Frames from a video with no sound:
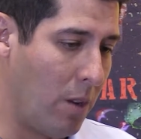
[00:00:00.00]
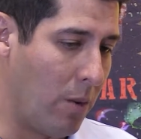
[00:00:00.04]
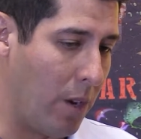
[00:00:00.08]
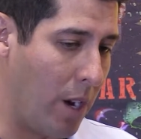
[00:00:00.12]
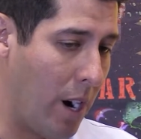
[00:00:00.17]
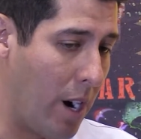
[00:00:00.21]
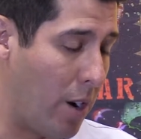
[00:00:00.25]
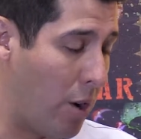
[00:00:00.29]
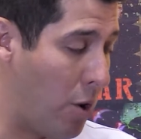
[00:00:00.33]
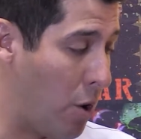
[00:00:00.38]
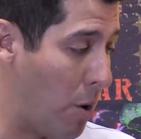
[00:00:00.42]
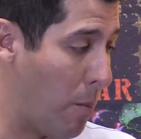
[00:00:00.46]
we
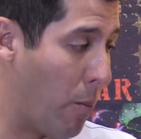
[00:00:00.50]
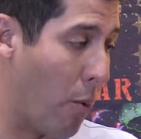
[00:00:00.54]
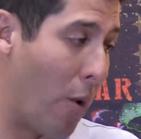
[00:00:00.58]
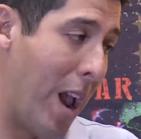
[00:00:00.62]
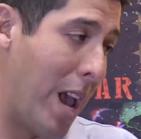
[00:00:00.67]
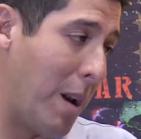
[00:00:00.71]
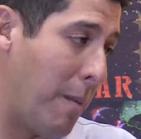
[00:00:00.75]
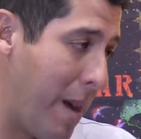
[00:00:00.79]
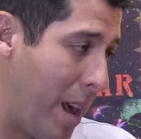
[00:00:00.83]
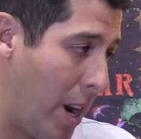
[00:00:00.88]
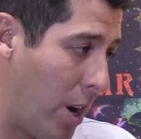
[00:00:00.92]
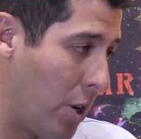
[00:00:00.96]
hired a new
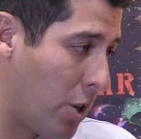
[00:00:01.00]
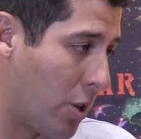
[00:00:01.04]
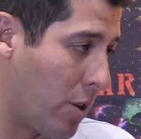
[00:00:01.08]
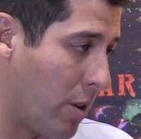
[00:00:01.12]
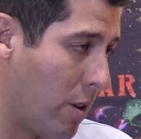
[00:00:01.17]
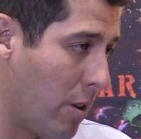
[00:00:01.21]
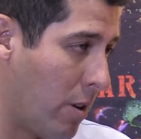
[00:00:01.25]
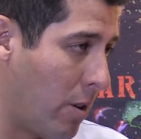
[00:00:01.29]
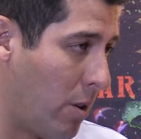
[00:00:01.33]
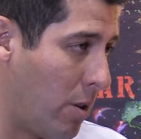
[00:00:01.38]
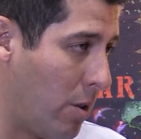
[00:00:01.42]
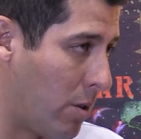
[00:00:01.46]
brand
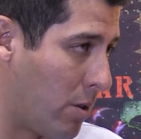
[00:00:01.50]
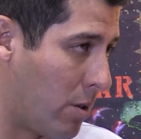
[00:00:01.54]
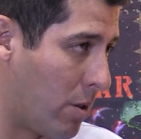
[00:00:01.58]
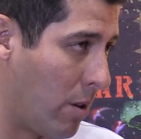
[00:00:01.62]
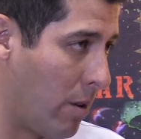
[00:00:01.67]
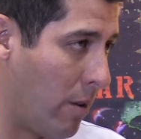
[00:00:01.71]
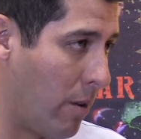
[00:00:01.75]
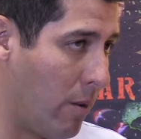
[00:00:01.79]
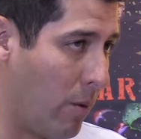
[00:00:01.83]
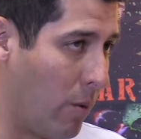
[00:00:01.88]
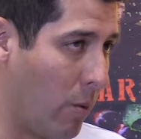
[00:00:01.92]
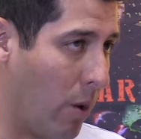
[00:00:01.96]
manager who used
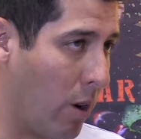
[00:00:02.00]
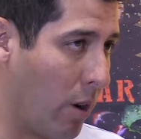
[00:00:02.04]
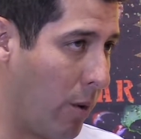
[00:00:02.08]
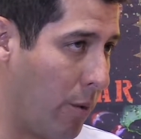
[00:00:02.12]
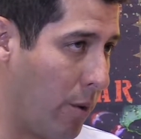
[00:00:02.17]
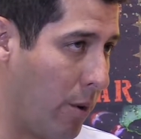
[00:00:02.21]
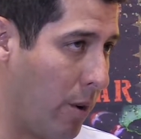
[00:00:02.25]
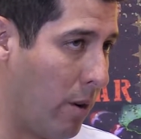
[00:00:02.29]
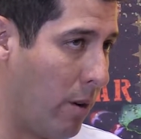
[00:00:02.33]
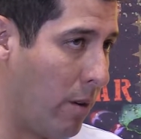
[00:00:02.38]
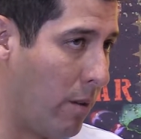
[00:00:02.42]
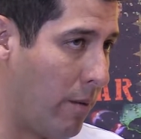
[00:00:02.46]
to work
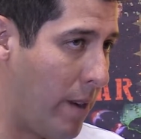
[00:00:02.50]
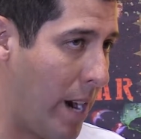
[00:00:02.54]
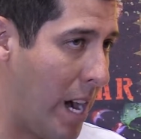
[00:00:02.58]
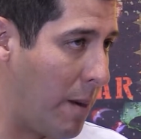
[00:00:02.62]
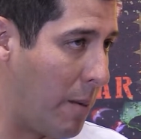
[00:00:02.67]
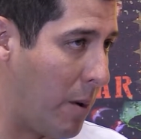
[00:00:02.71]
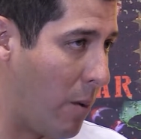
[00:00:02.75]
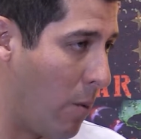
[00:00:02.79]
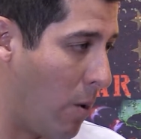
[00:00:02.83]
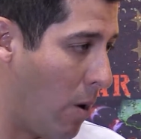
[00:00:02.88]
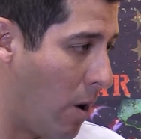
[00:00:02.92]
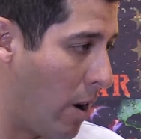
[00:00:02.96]
for
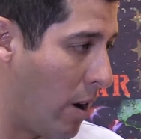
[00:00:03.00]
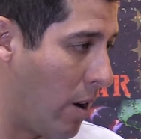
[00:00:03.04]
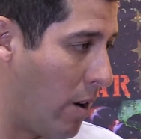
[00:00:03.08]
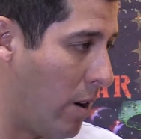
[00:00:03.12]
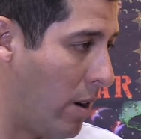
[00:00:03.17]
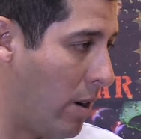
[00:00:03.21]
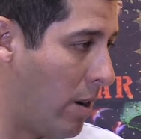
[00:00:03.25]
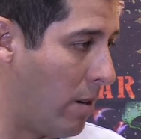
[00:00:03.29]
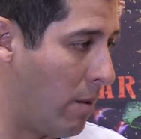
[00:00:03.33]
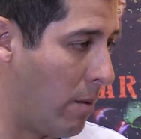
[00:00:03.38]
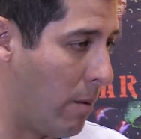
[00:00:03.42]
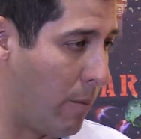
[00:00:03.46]
Vitamin
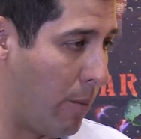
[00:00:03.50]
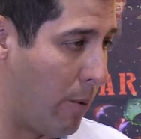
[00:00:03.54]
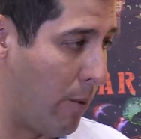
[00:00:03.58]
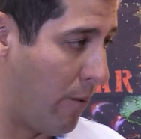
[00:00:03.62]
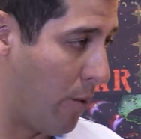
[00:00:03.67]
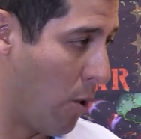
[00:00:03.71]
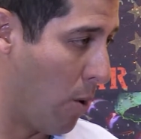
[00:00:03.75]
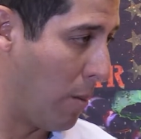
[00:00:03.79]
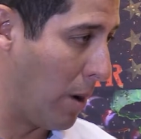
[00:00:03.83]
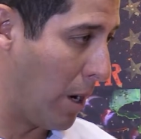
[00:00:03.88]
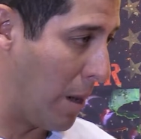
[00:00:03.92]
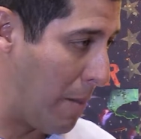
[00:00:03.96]
Water and
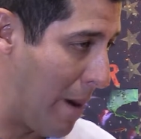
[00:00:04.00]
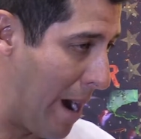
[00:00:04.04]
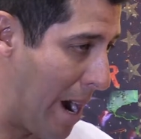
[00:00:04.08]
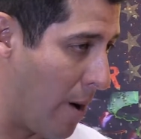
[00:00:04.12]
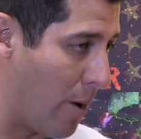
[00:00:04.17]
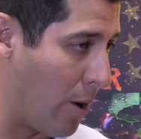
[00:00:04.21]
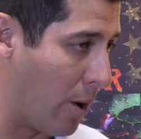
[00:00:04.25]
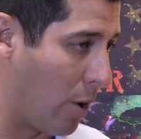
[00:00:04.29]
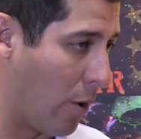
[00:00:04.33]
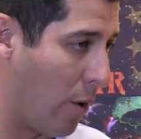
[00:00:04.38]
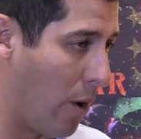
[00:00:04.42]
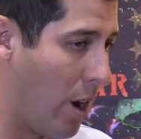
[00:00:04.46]
formerly
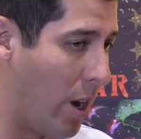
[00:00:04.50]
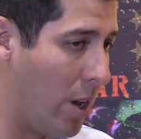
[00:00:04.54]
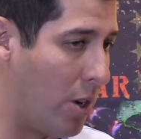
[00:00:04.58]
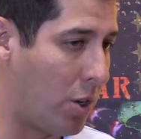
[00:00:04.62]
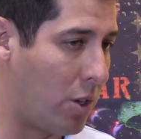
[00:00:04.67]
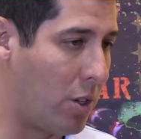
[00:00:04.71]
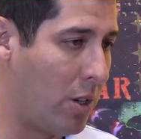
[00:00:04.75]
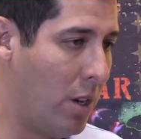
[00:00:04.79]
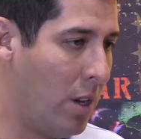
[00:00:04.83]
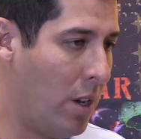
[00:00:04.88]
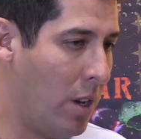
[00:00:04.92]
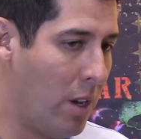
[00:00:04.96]
Power
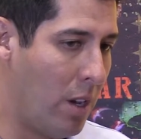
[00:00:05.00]
Crunch.